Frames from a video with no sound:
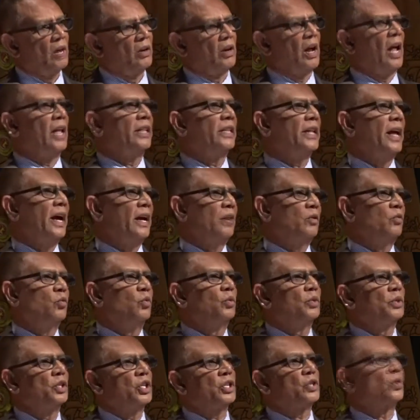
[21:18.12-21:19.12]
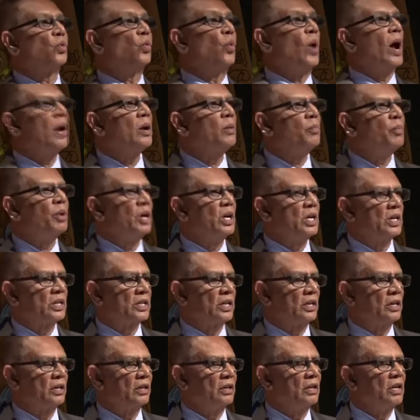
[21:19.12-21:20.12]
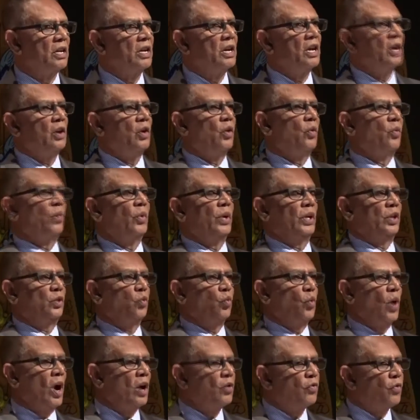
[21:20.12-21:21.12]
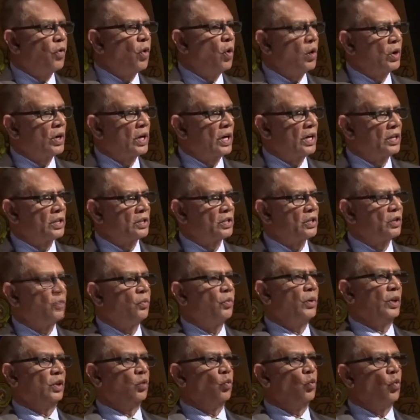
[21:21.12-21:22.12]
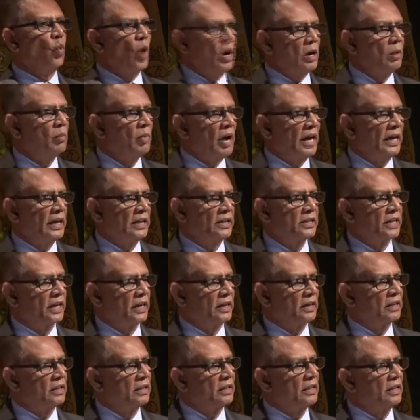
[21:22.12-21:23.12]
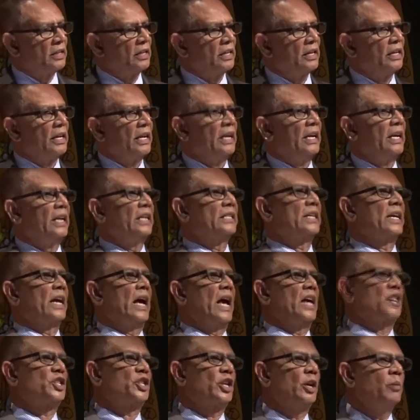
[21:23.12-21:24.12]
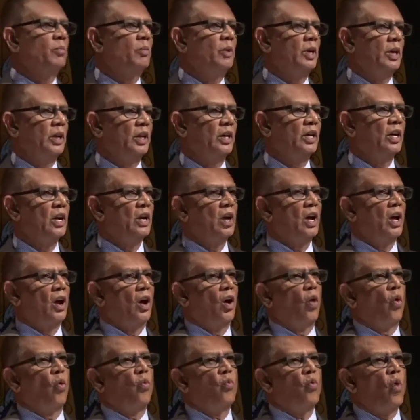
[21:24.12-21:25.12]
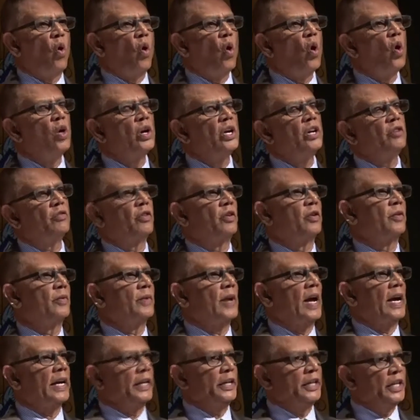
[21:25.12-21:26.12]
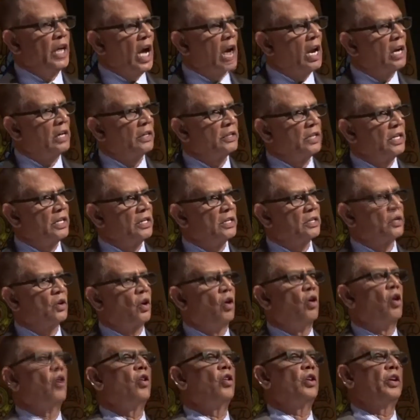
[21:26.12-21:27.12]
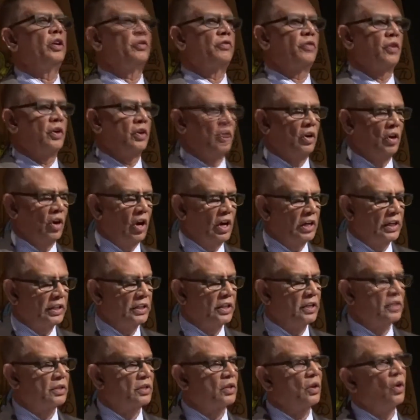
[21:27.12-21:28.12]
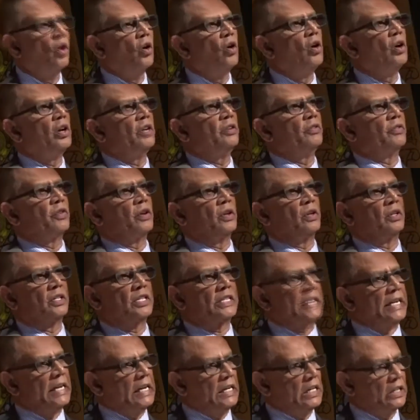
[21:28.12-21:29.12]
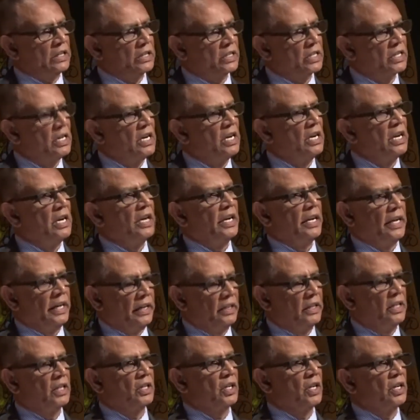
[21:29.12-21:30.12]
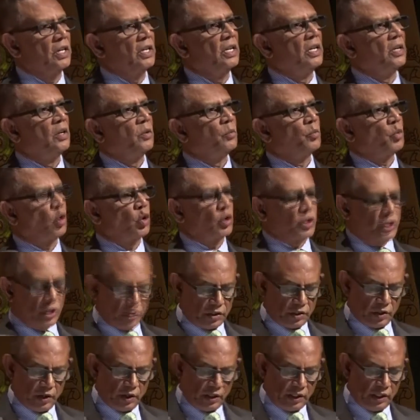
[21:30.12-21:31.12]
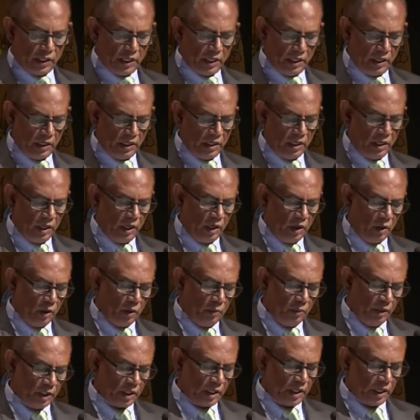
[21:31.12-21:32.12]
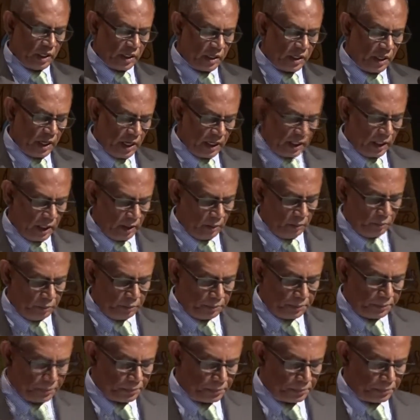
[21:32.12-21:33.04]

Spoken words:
rather than just one person with one focus, with one mindset. It's an assembly of all different ideologies, all different knowledges, all different skills in the process of the business startup.